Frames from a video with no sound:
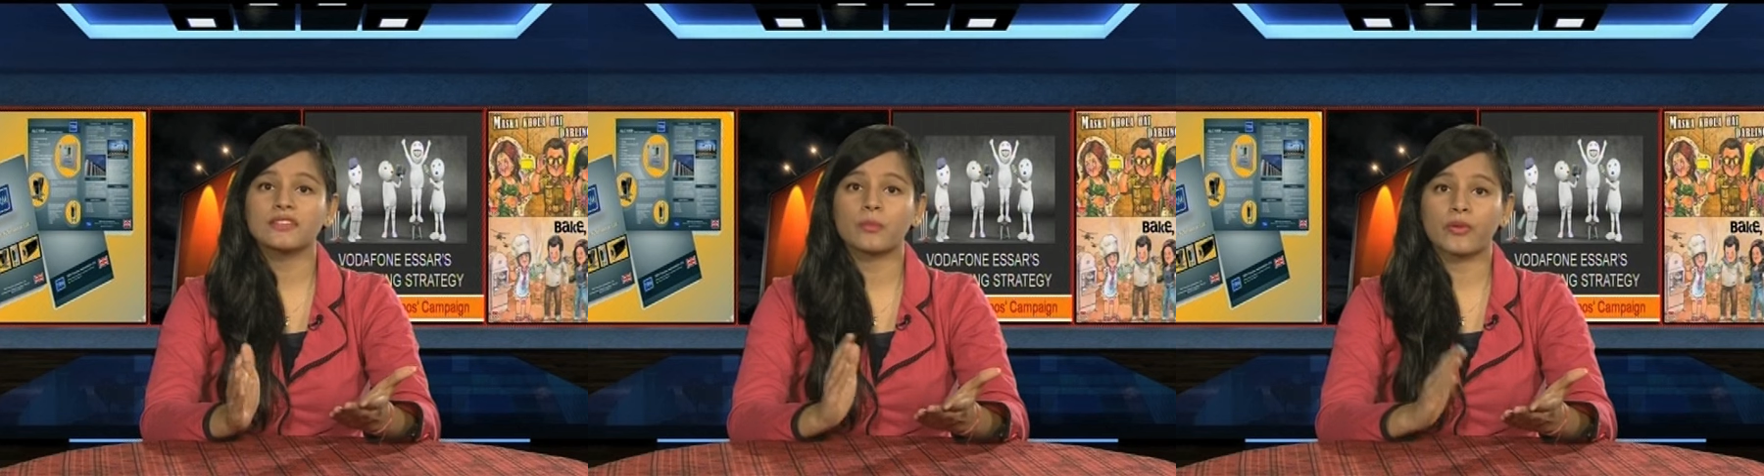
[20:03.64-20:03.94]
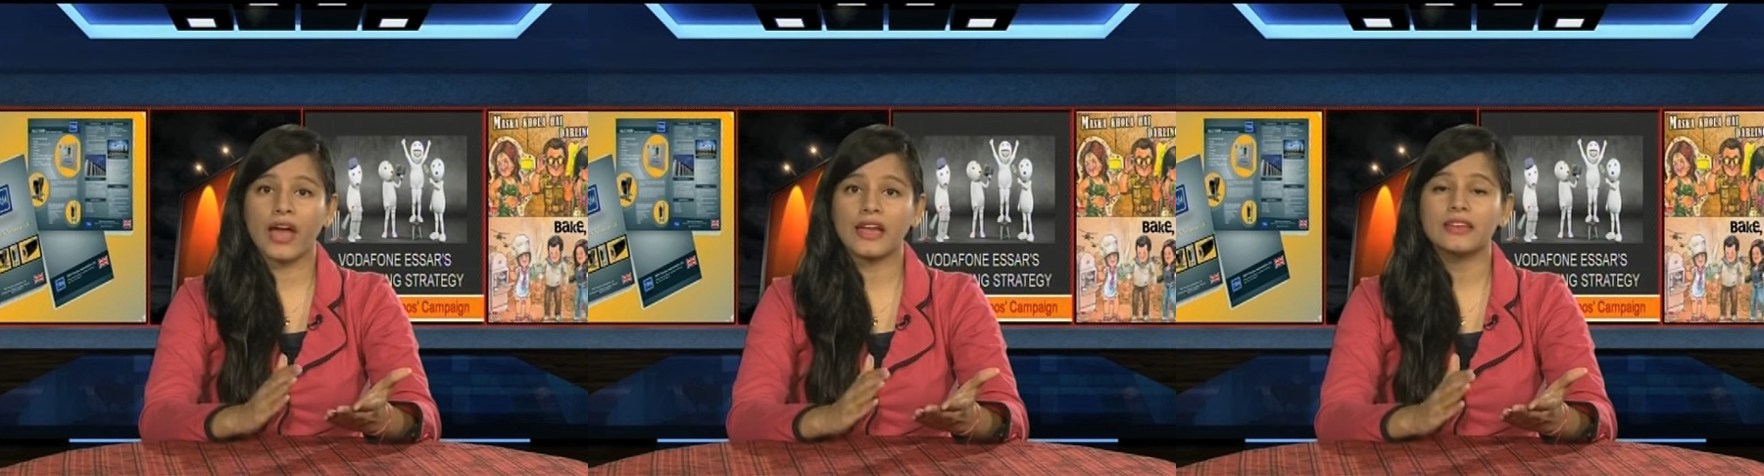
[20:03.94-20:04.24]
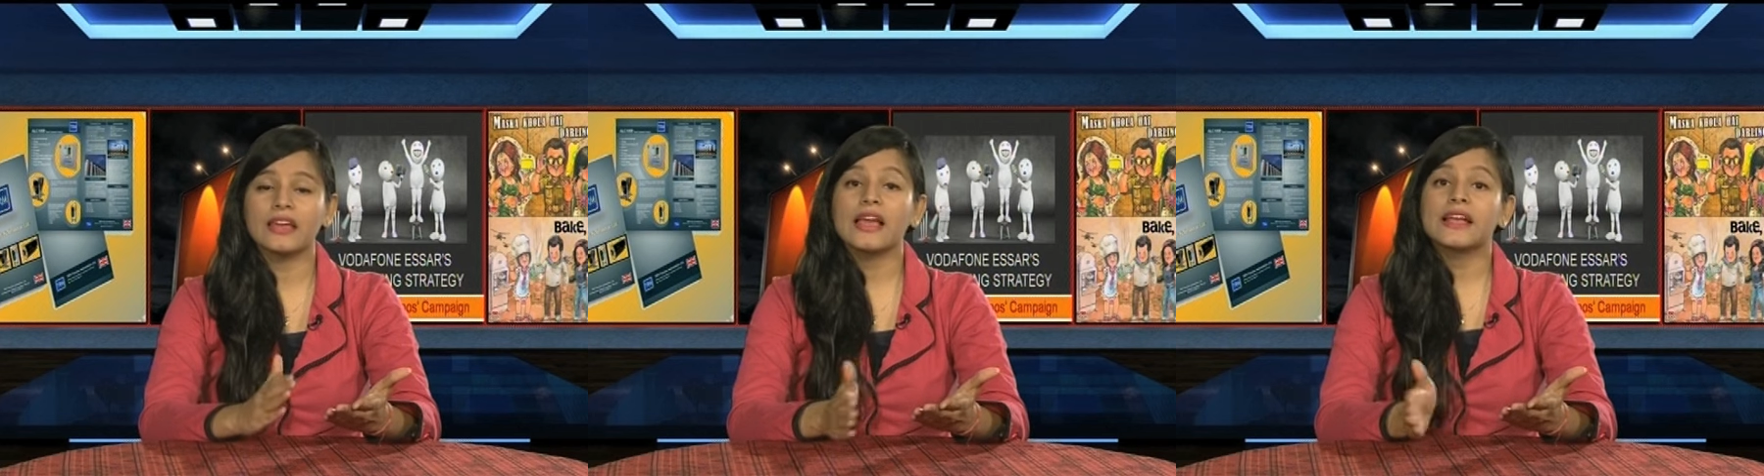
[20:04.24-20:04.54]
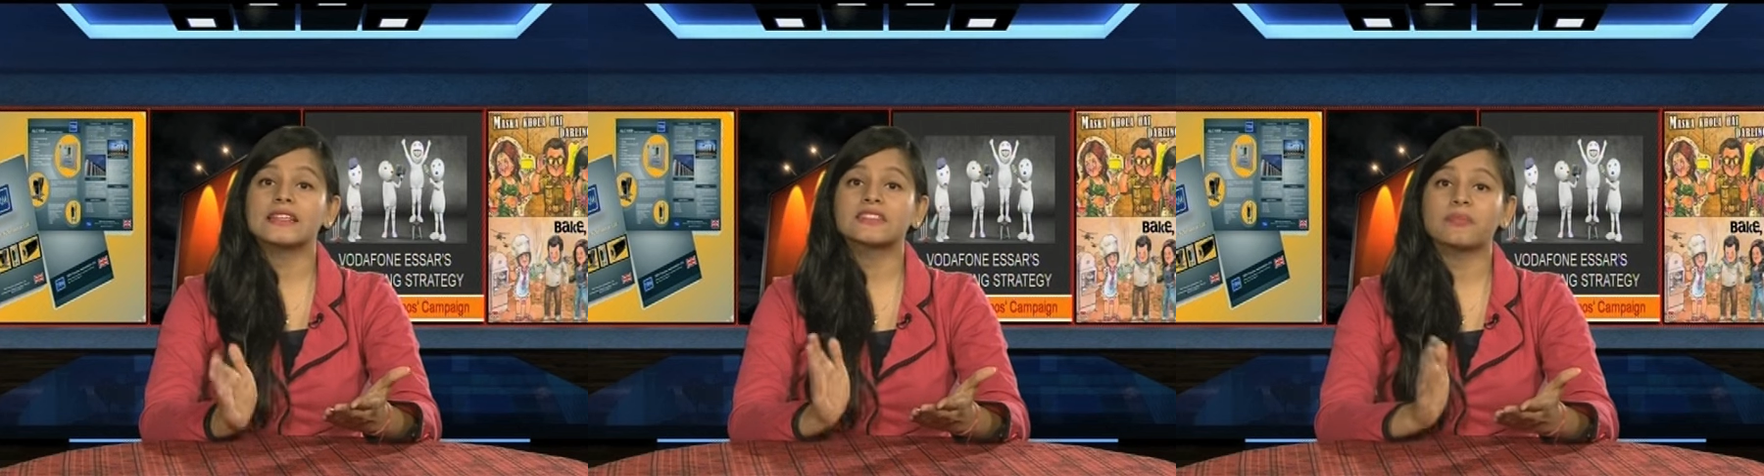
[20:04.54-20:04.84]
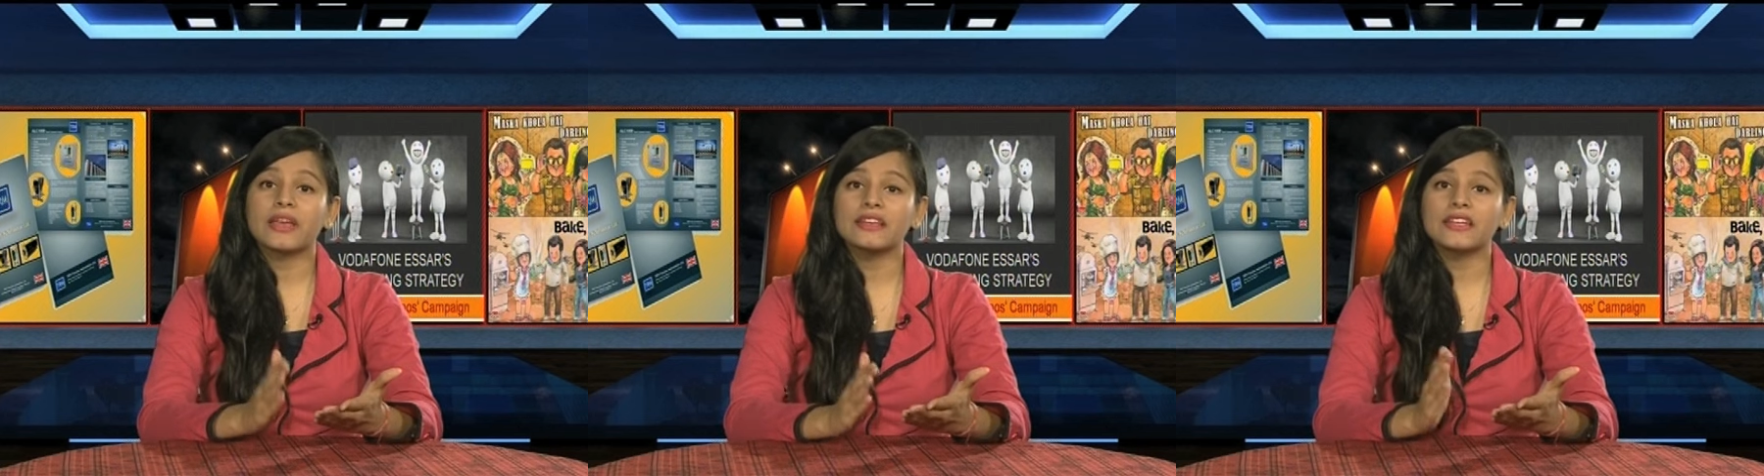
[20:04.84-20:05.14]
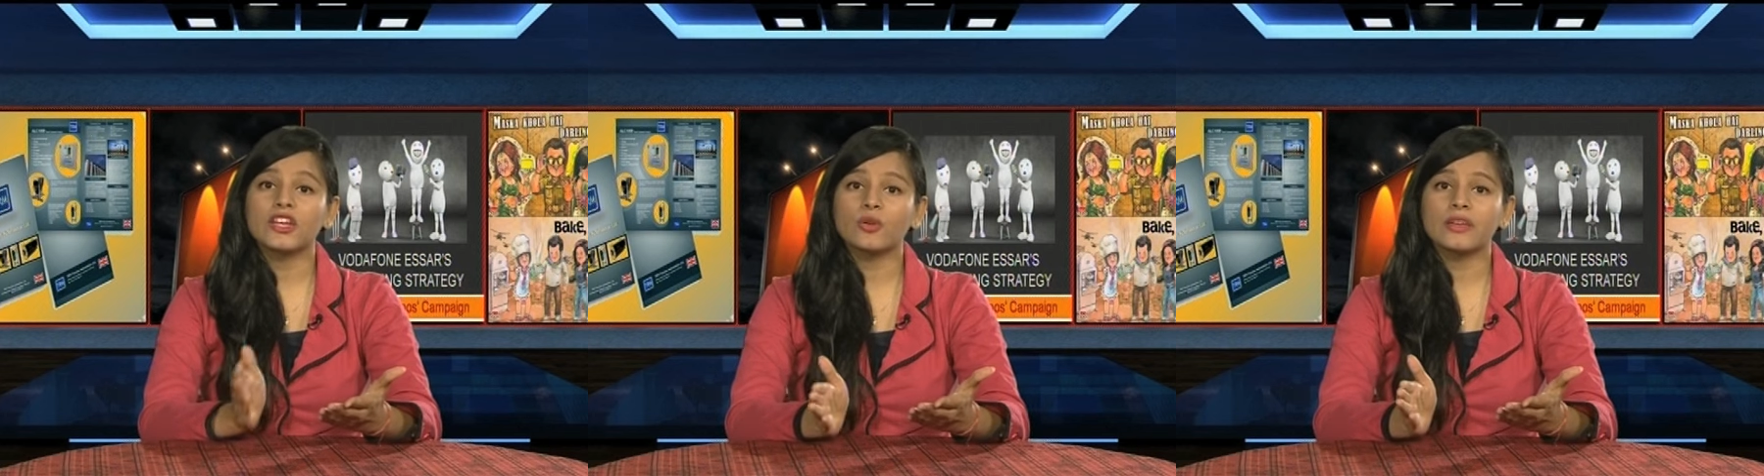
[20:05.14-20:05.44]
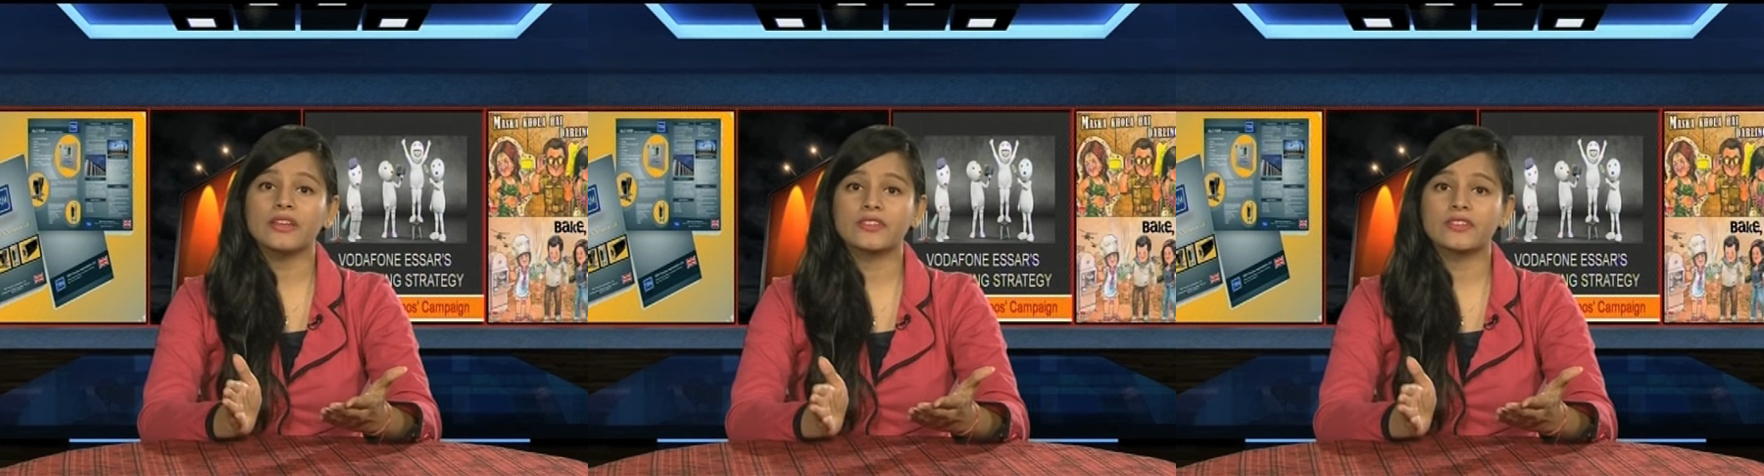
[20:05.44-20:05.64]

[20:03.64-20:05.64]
the brand is made equally